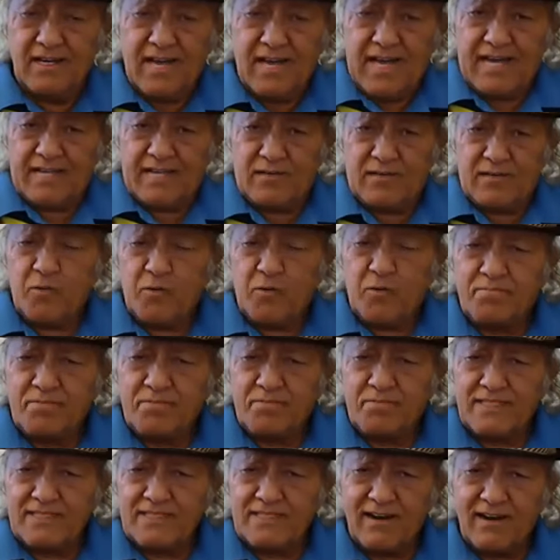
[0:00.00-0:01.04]
and
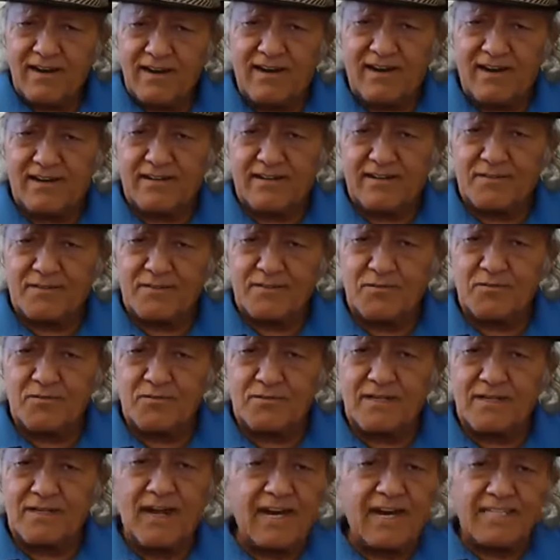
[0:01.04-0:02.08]
opening the heart. You know,
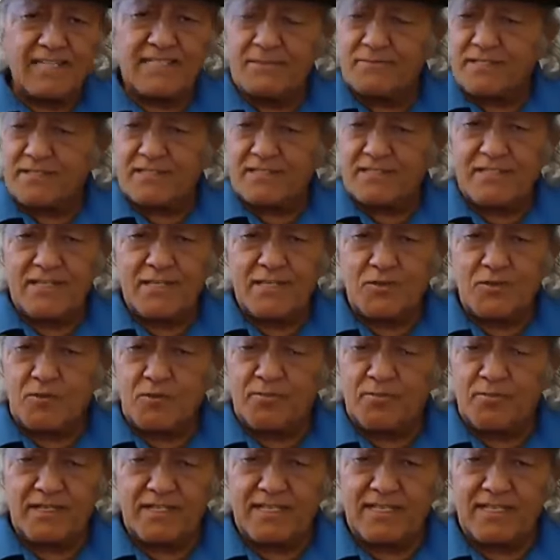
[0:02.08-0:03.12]
God never created
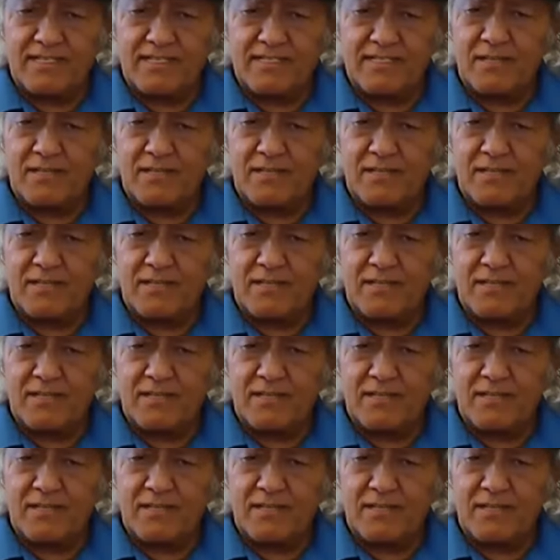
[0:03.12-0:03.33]
duplicates.